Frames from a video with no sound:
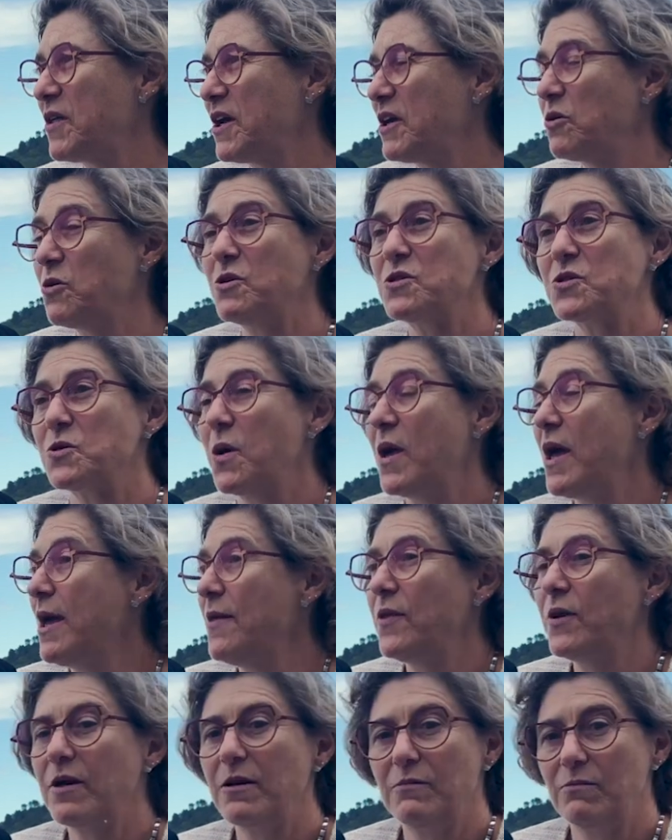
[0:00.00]
there, and also
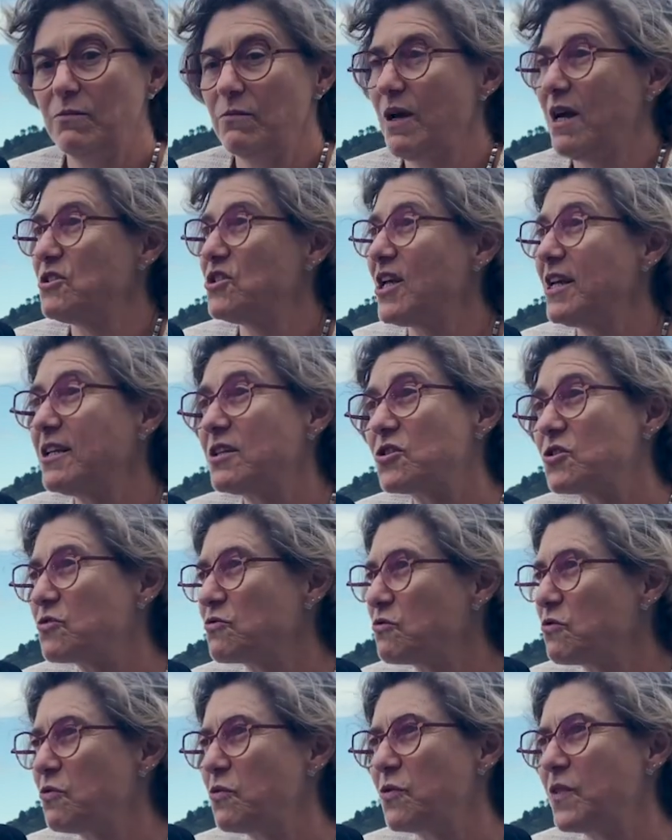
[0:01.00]
the Argenx
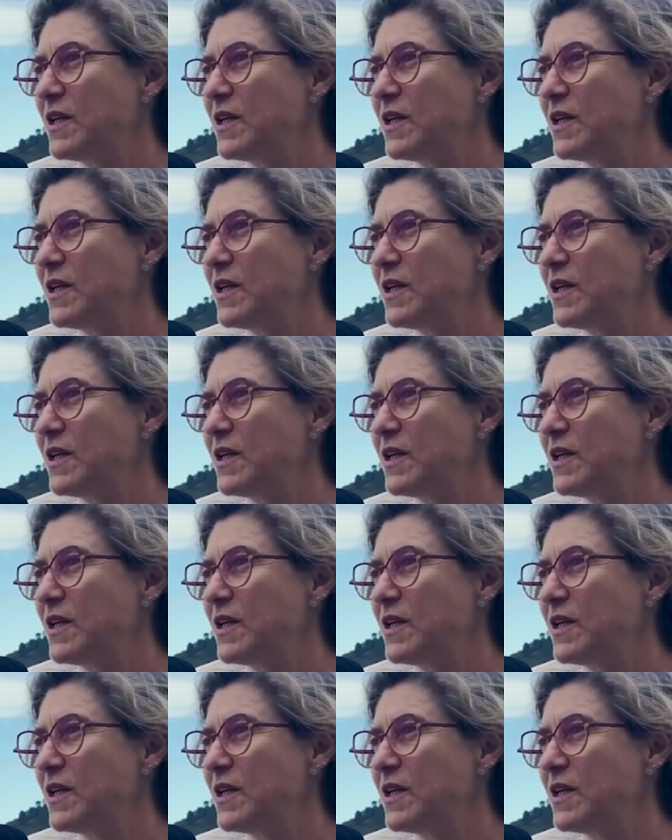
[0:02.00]
grew.